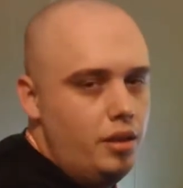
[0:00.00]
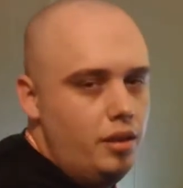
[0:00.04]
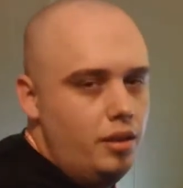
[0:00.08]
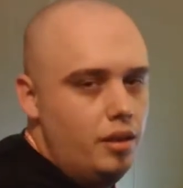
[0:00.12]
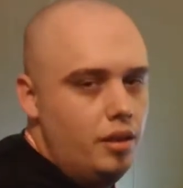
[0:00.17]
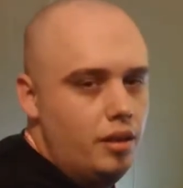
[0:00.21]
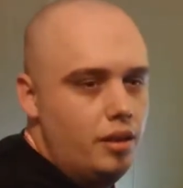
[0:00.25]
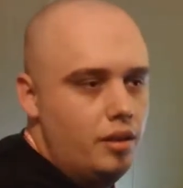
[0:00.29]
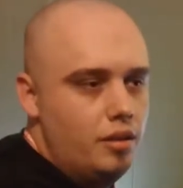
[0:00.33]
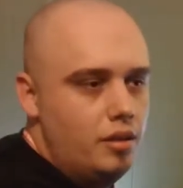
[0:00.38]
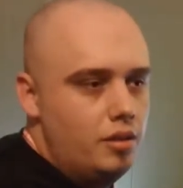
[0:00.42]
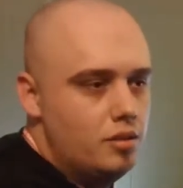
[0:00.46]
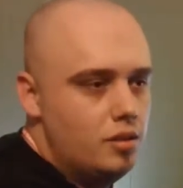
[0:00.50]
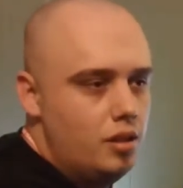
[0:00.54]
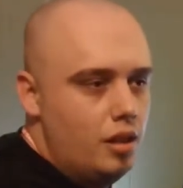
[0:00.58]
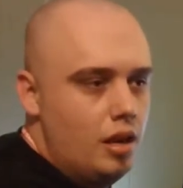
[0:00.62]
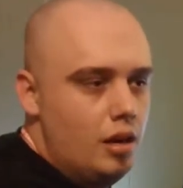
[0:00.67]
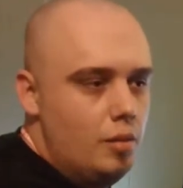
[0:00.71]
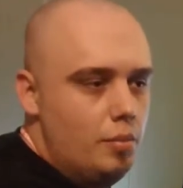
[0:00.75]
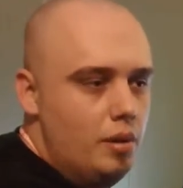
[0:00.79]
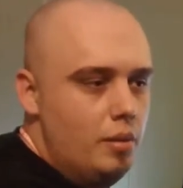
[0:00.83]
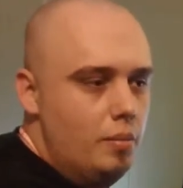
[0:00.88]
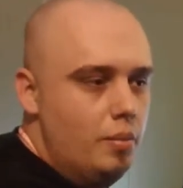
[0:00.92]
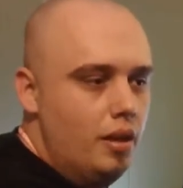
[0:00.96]
There's a lot
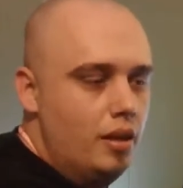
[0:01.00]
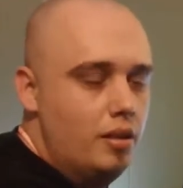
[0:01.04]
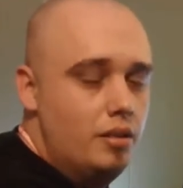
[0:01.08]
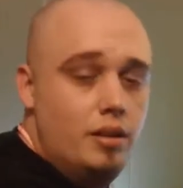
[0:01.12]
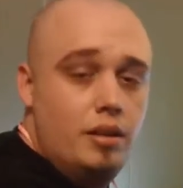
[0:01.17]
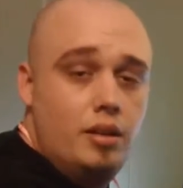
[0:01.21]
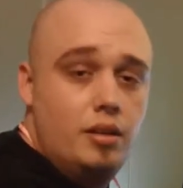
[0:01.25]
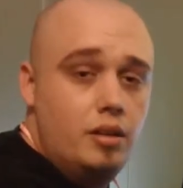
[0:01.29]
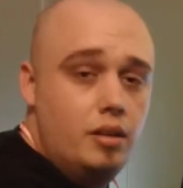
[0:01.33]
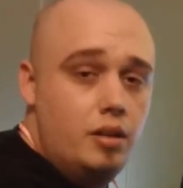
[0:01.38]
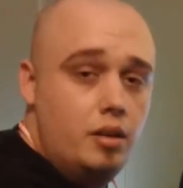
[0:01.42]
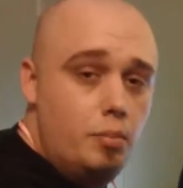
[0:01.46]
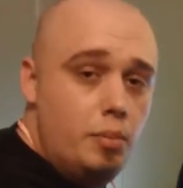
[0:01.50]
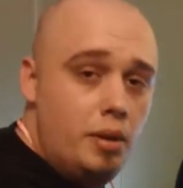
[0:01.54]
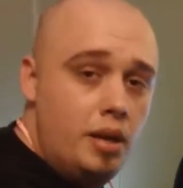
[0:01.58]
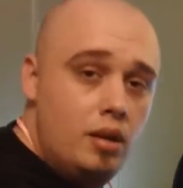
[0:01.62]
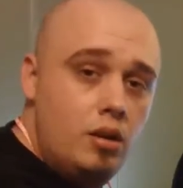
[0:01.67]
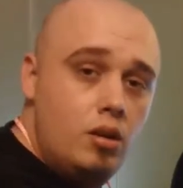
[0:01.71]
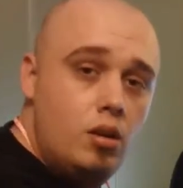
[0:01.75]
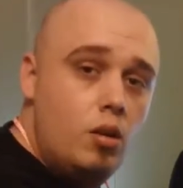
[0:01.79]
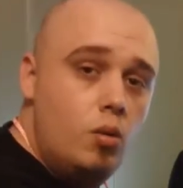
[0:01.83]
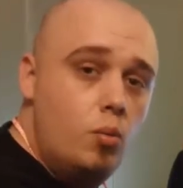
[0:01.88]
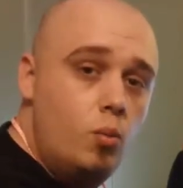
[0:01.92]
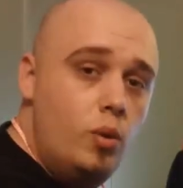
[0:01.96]
of people out there that depend
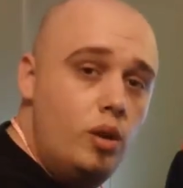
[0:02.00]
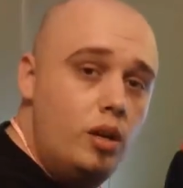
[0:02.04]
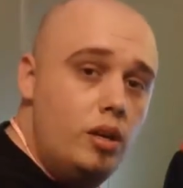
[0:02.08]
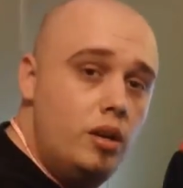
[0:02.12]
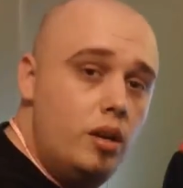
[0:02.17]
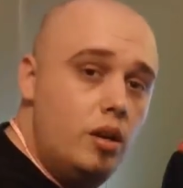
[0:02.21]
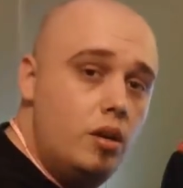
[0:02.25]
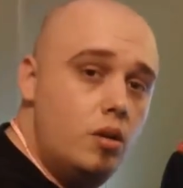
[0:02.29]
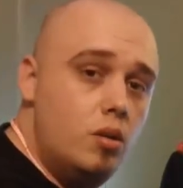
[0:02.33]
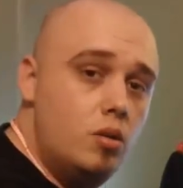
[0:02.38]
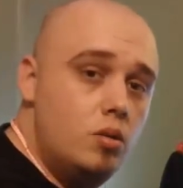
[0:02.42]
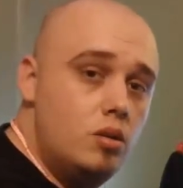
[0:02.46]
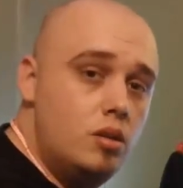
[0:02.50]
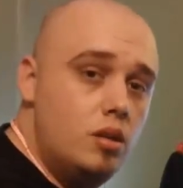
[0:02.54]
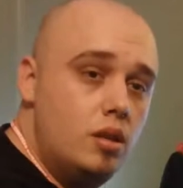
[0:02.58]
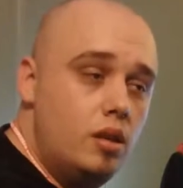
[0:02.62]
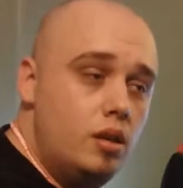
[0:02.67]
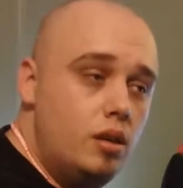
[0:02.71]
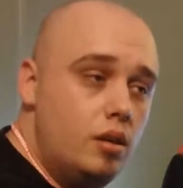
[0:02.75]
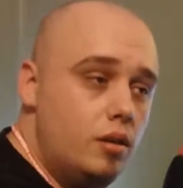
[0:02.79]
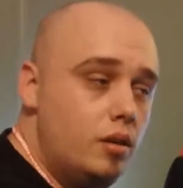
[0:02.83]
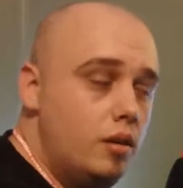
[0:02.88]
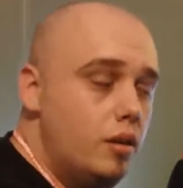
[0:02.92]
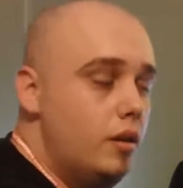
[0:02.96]
on Windows,
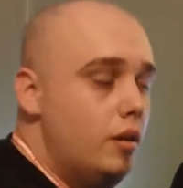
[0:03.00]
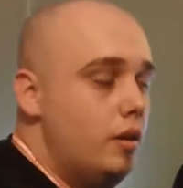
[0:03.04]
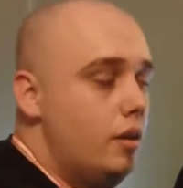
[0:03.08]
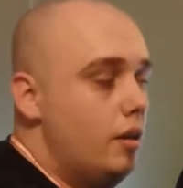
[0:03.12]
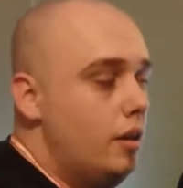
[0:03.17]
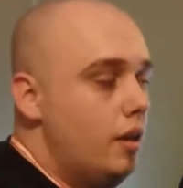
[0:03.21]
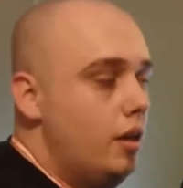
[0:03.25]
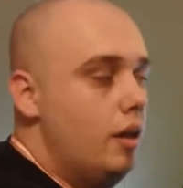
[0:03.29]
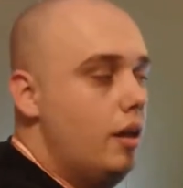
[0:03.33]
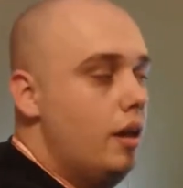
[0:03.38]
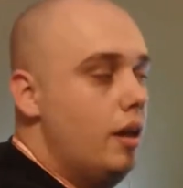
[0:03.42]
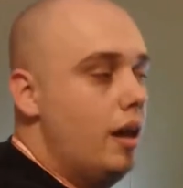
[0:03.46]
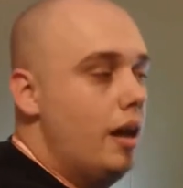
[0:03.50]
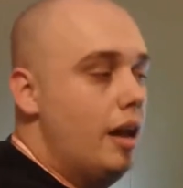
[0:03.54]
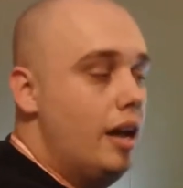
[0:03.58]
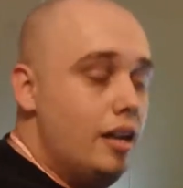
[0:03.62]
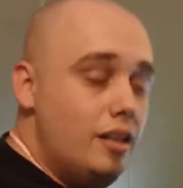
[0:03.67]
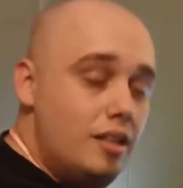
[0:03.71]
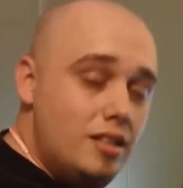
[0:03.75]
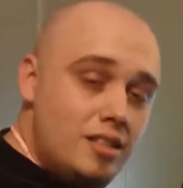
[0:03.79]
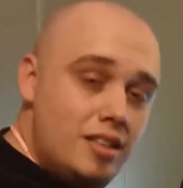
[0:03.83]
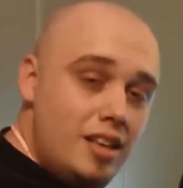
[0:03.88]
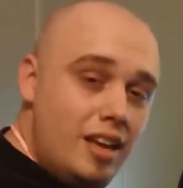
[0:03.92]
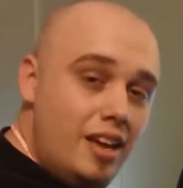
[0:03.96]
and I hate to
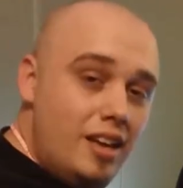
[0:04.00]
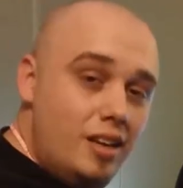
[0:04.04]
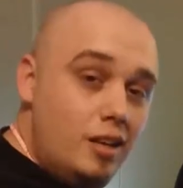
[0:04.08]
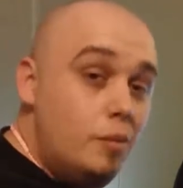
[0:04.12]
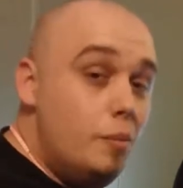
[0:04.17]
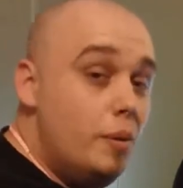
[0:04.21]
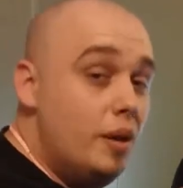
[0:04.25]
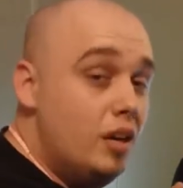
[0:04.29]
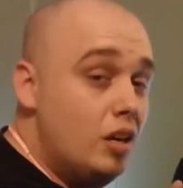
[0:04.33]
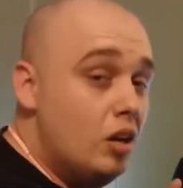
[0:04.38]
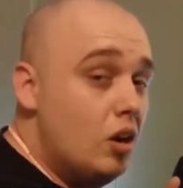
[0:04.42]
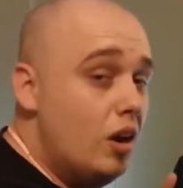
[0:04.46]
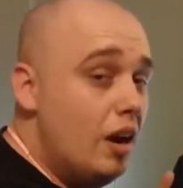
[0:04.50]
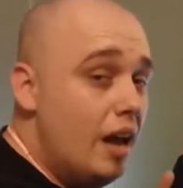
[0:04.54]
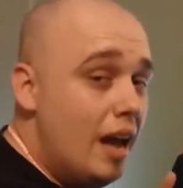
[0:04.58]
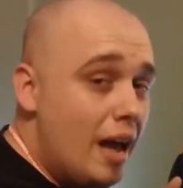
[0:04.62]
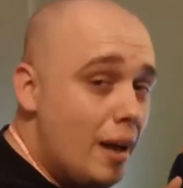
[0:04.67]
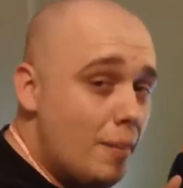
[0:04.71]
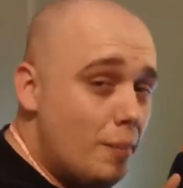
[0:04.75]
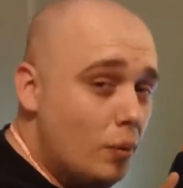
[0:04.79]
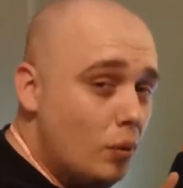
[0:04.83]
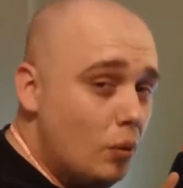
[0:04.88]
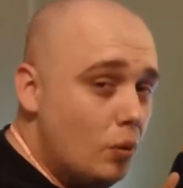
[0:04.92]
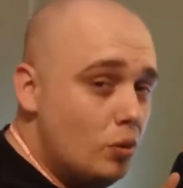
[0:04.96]
say it, depend on
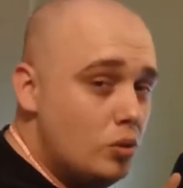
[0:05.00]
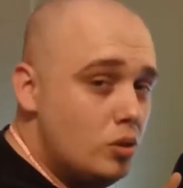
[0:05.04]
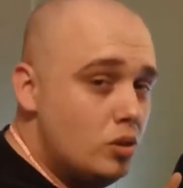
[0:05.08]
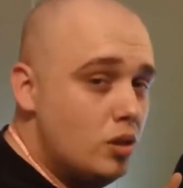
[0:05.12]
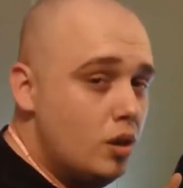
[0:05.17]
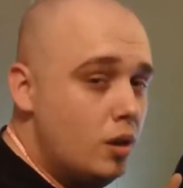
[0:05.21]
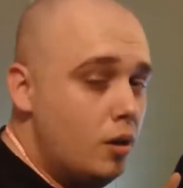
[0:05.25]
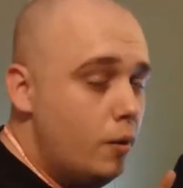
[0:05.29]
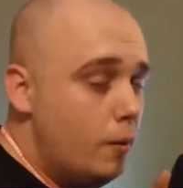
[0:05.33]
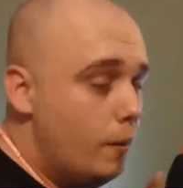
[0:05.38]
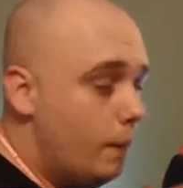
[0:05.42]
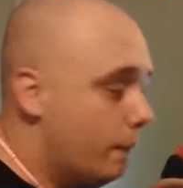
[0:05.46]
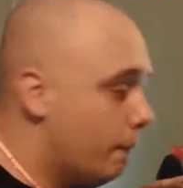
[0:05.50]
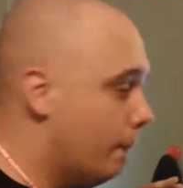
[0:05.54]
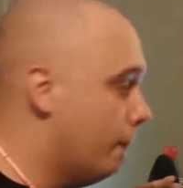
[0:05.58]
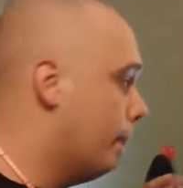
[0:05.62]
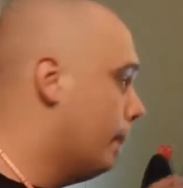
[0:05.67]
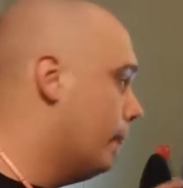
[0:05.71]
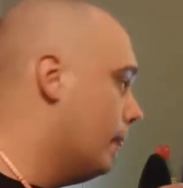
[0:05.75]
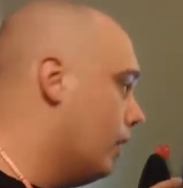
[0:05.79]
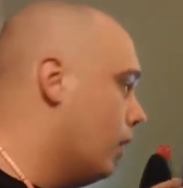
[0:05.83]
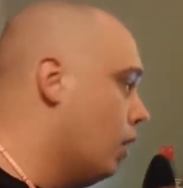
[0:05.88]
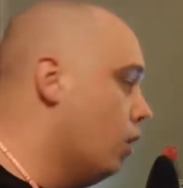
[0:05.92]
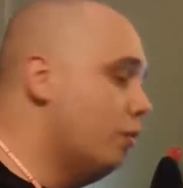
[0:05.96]
Apple. So
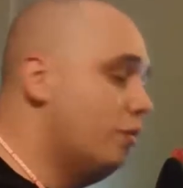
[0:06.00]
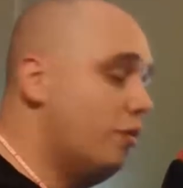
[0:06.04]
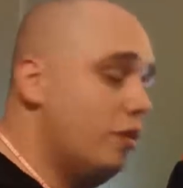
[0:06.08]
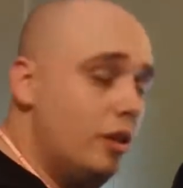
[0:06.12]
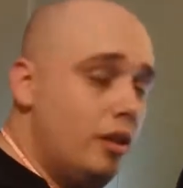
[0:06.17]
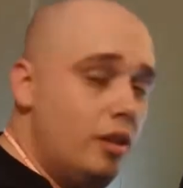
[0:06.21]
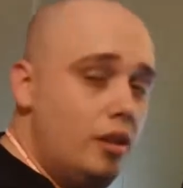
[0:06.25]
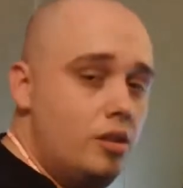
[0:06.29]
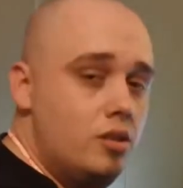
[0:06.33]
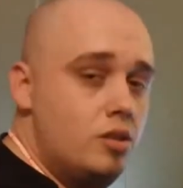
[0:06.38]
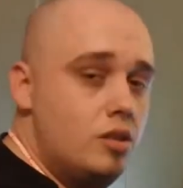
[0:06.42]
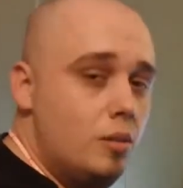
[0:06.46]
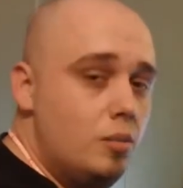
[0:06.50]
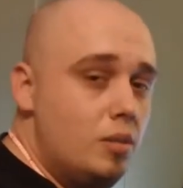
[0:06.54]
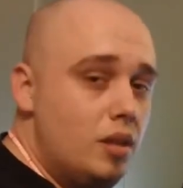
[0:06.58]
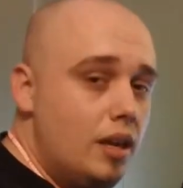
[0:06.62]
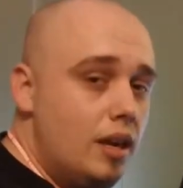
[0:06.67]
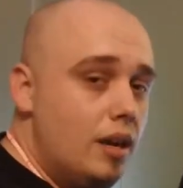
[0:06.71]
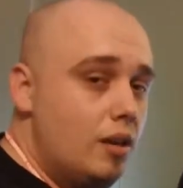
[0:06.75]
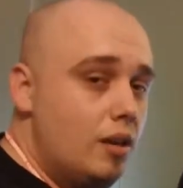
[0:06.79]
hopefully there's something out